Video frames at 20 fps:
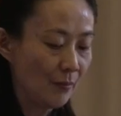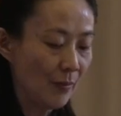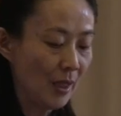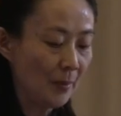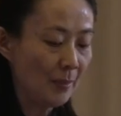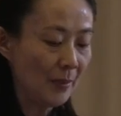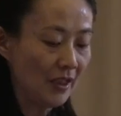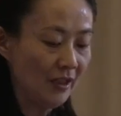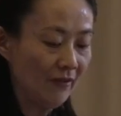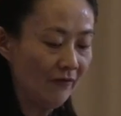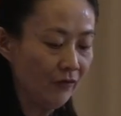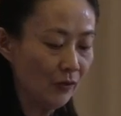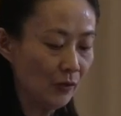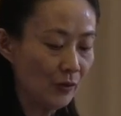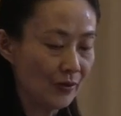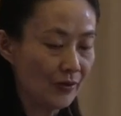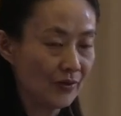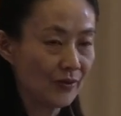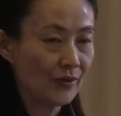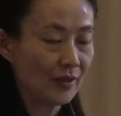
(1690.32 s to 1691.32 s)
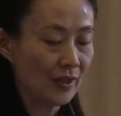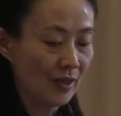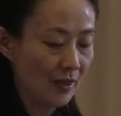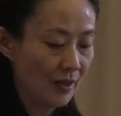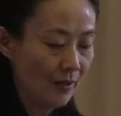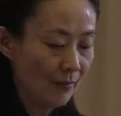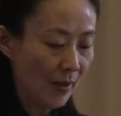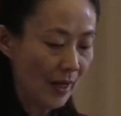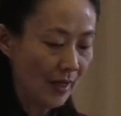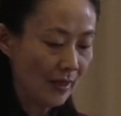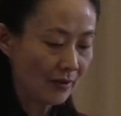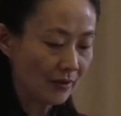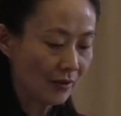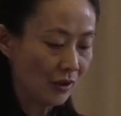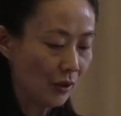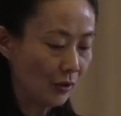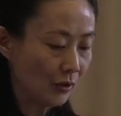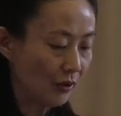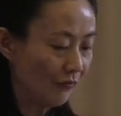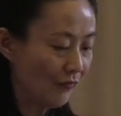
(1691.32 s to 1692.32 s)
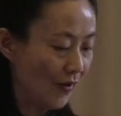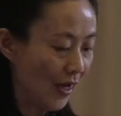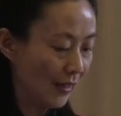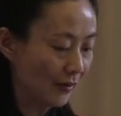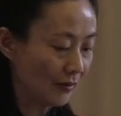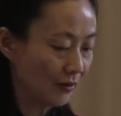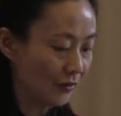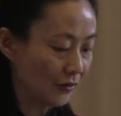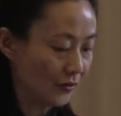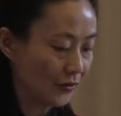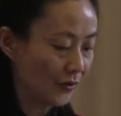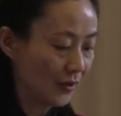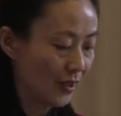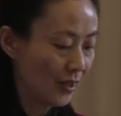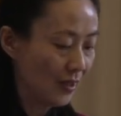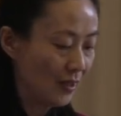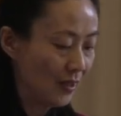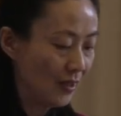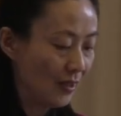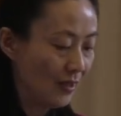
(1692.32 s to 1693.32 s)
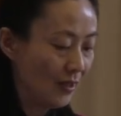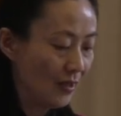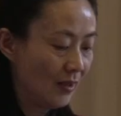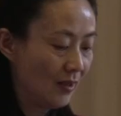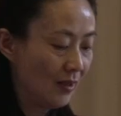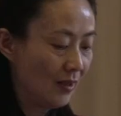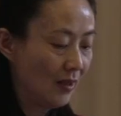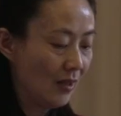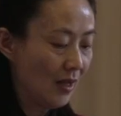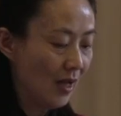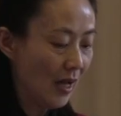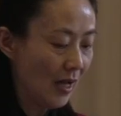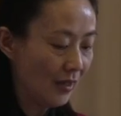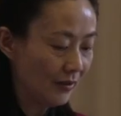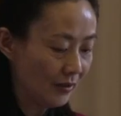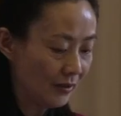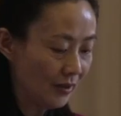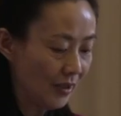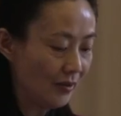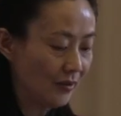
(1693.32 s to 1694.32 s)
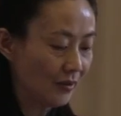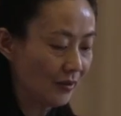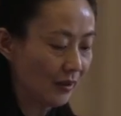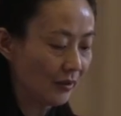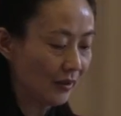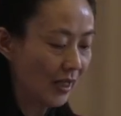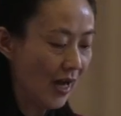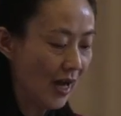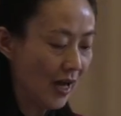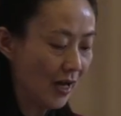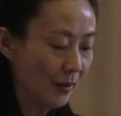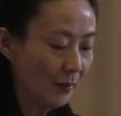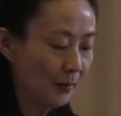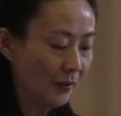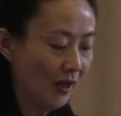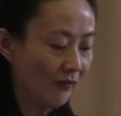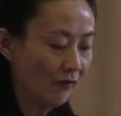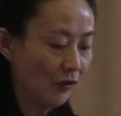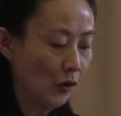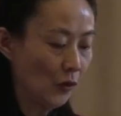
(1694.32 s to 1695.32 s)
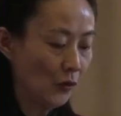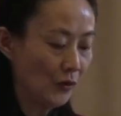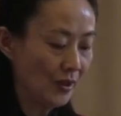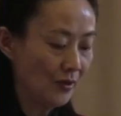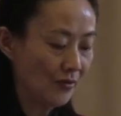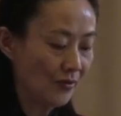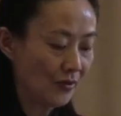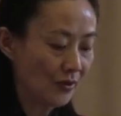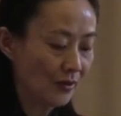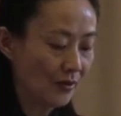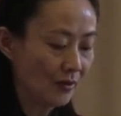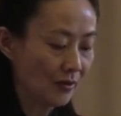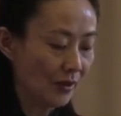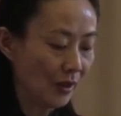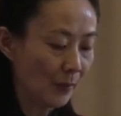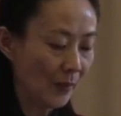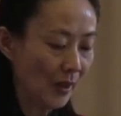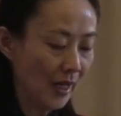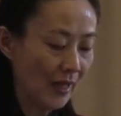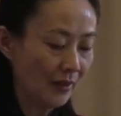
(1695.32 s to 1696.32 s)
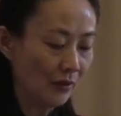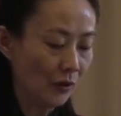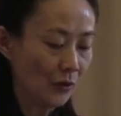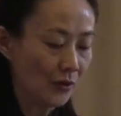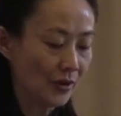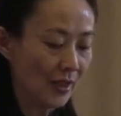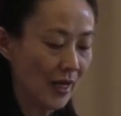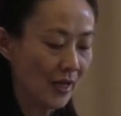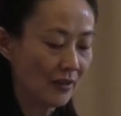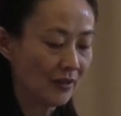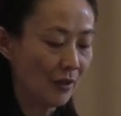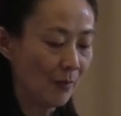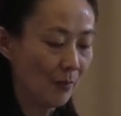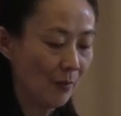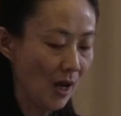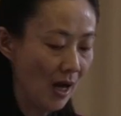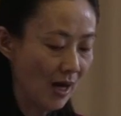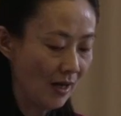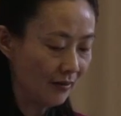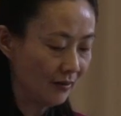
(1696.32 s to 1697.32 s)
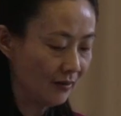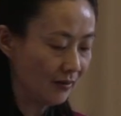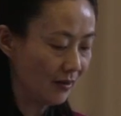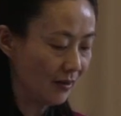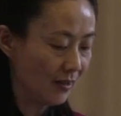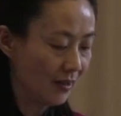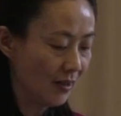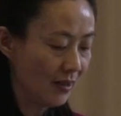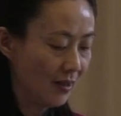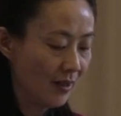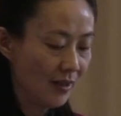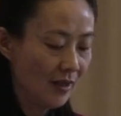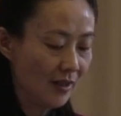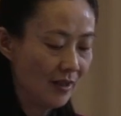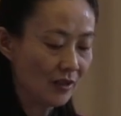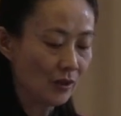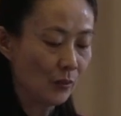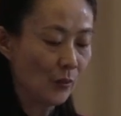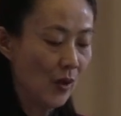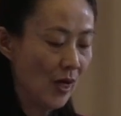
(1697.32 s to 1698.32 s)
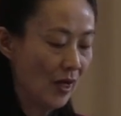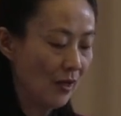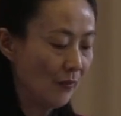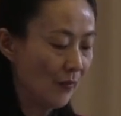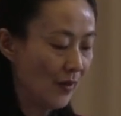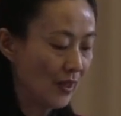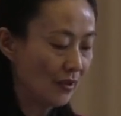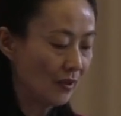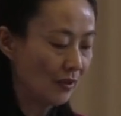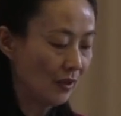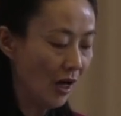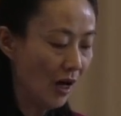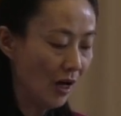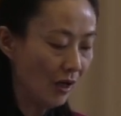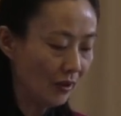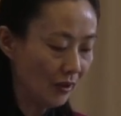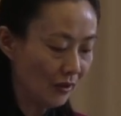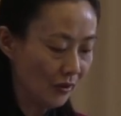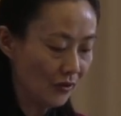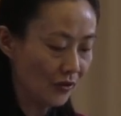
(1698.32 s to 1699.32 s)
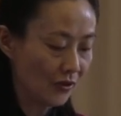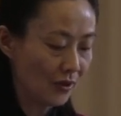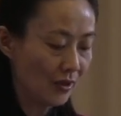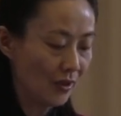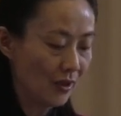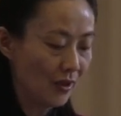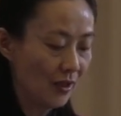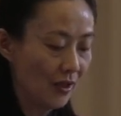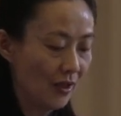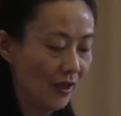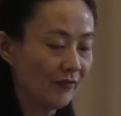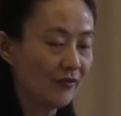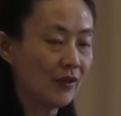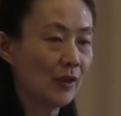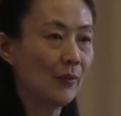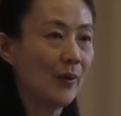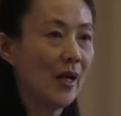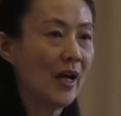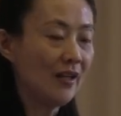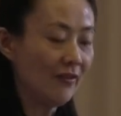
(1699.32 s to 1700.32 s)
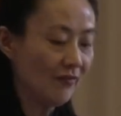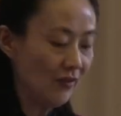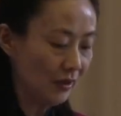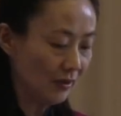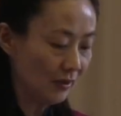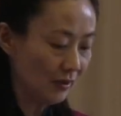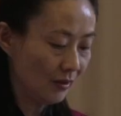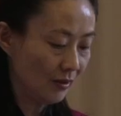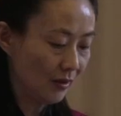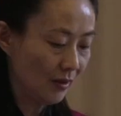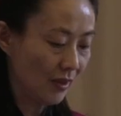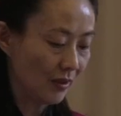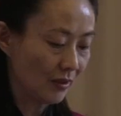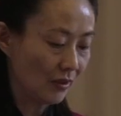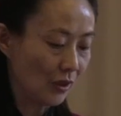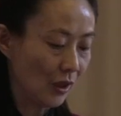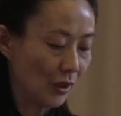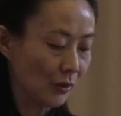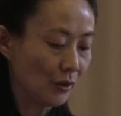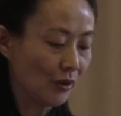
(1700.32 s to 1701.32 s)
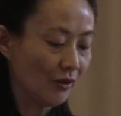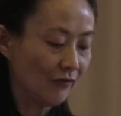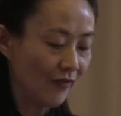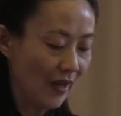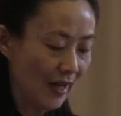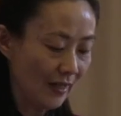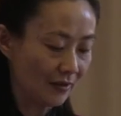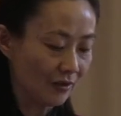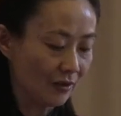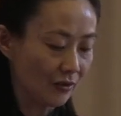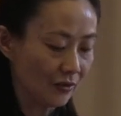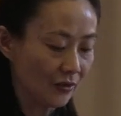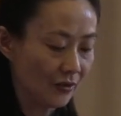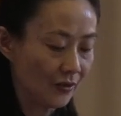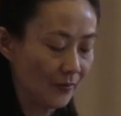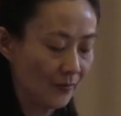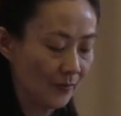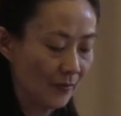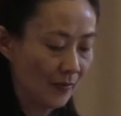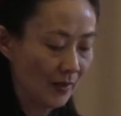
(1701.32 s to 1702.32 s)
may be influenced by historical factors, and since the type of audience the implied author has in mind is one with knowledge of the relevant historical factors,